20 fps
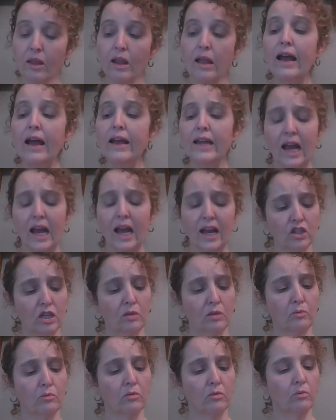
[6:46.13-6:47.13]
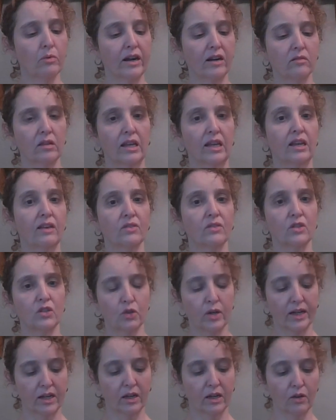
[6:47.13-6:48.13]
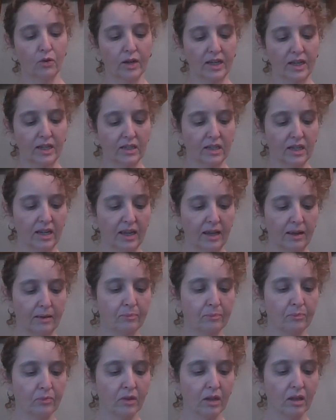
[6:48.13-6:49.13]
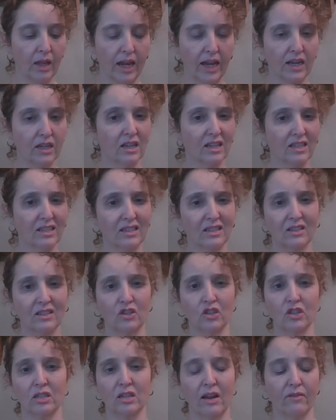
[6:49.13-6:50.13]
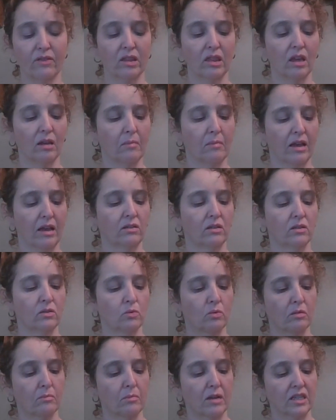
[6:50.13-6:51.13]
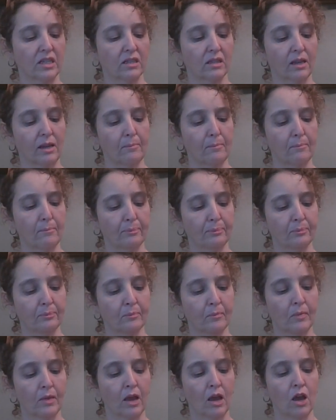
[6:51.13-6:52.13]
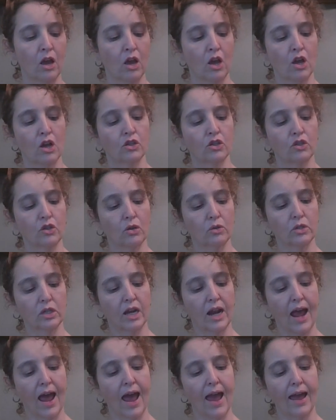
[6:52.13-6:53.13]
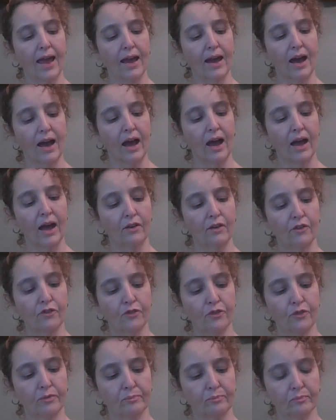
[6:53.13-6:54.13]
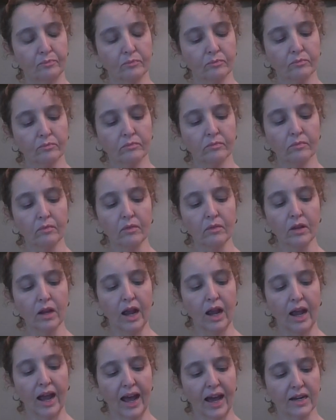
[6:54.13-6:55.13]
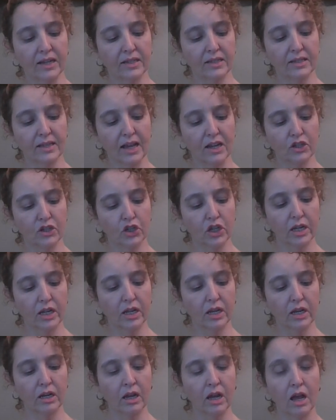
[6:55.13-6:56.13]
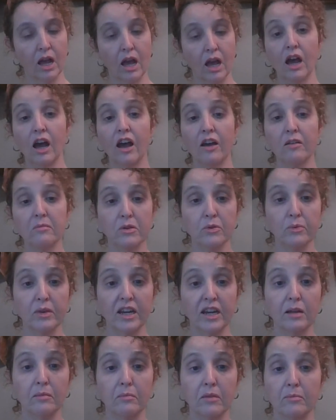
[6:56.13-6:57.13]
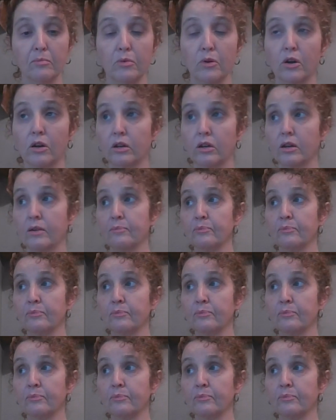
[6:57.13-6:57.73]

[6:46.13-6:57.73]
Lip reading: I actually will rarely even drink a green tea late because just everything messes with my sleep. So today I've had a session. I've been reading my book.